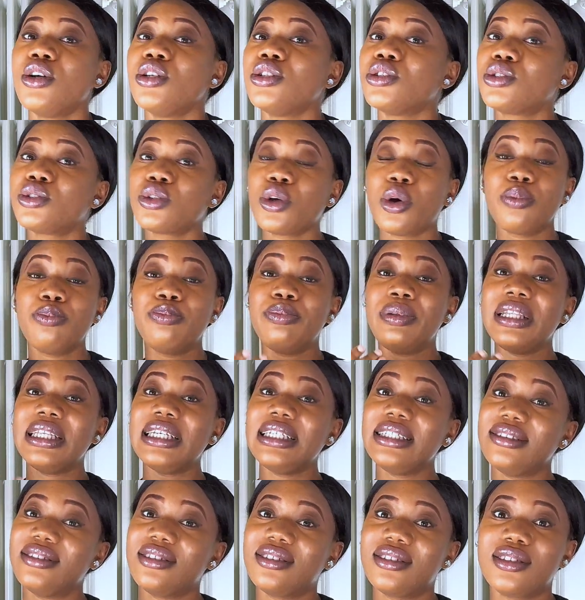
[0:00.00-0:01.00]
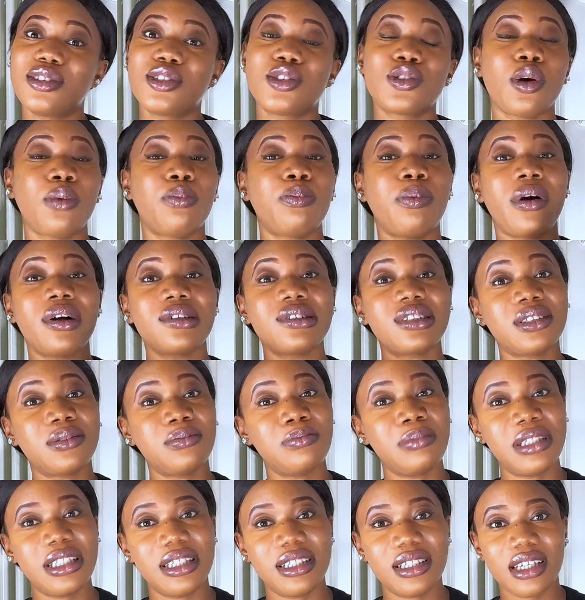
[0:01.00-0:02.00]
So please support
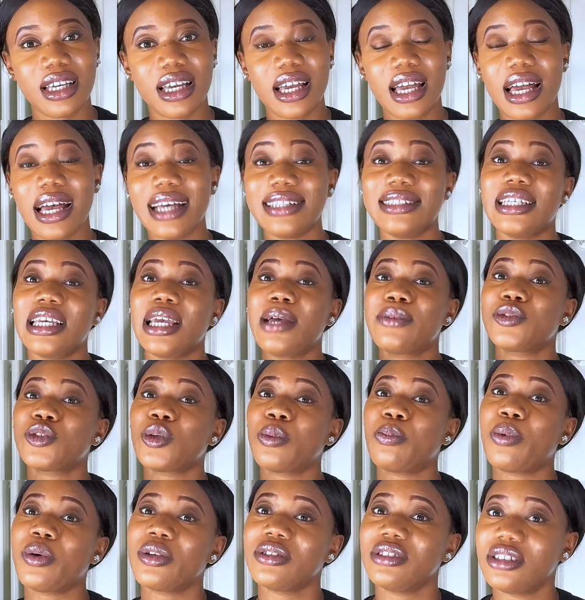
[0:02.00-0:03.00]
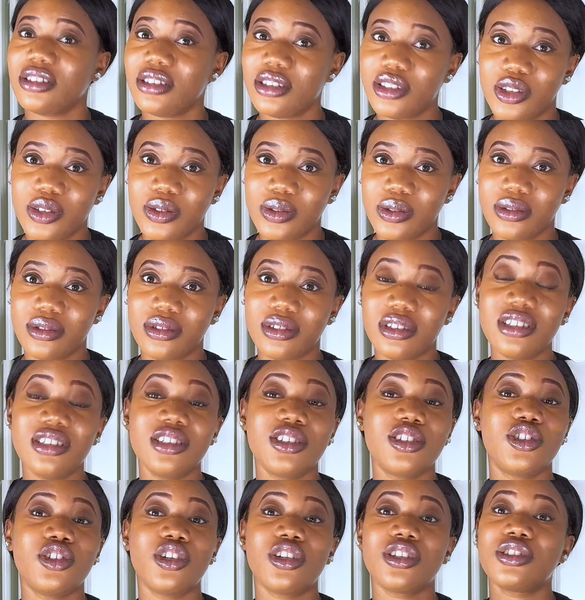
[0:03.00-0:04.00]
me as I am supporting you. This
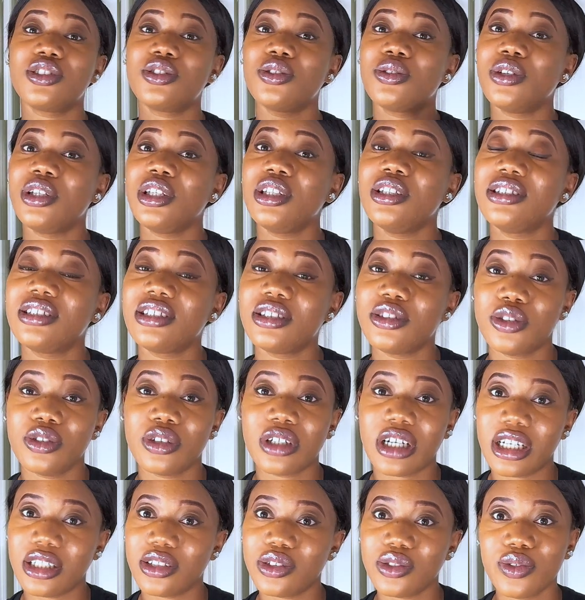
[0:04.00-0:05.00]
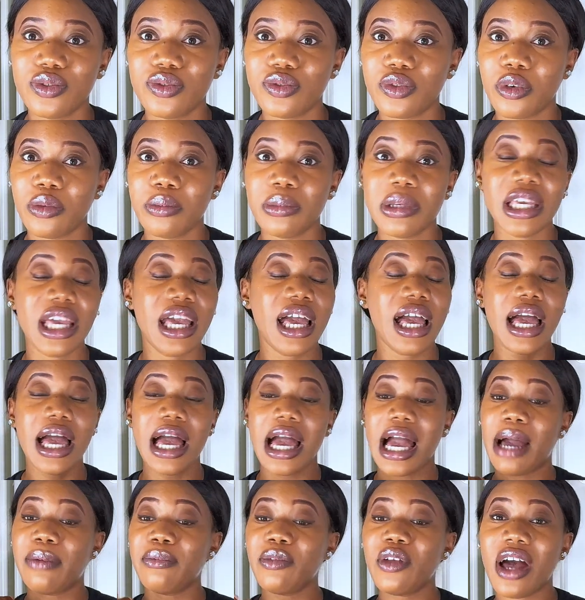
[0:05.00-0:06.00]
is just the only thing you can do for me.
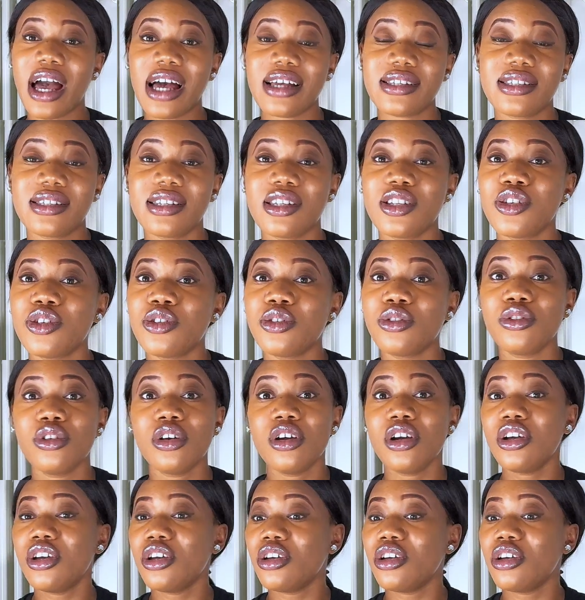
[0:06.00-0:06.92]
I'm not asking you.